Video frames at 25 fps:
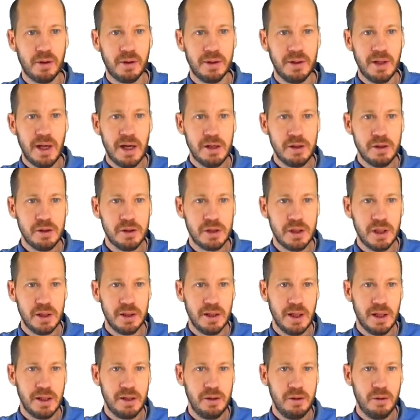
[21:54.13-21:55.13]

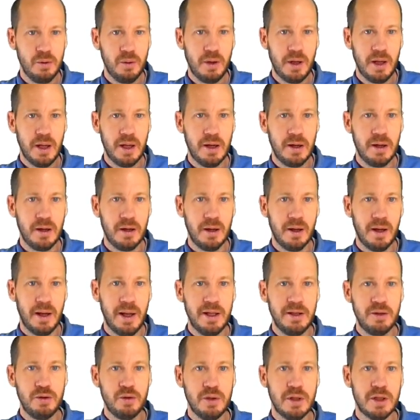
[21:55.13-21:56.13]
nitrogen that you can
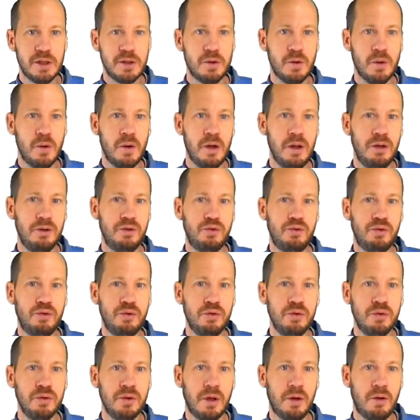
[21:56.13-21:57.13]
add to the soil
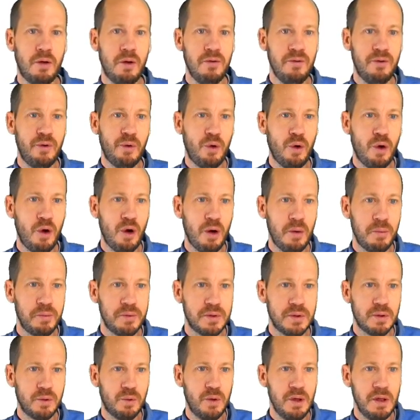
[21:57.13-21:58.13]
through the cover
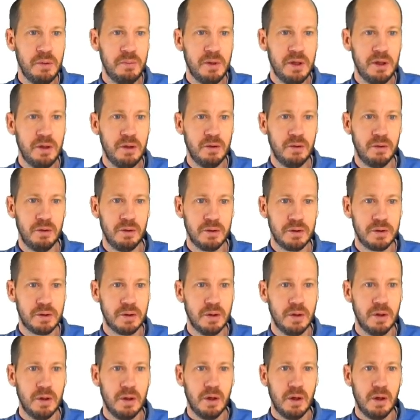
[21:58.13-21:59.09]
crops, green manures,